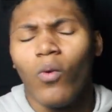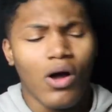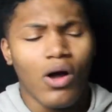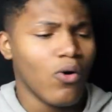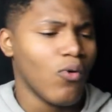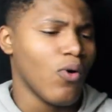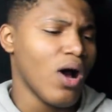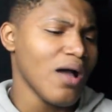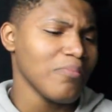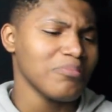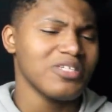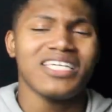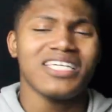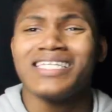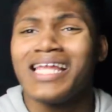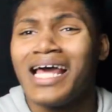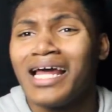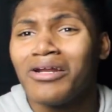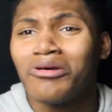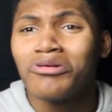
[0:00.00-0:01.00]
whoa. I'm
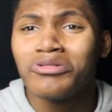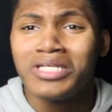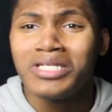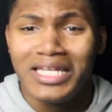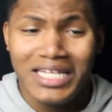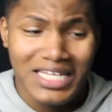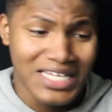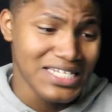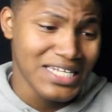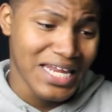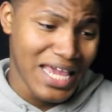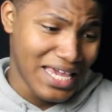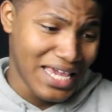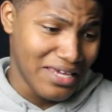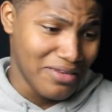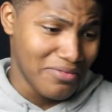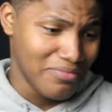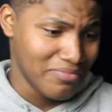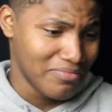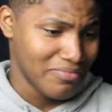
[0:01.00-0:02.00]
just not noticing he's
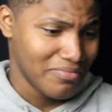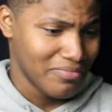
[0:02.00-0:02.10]
naked.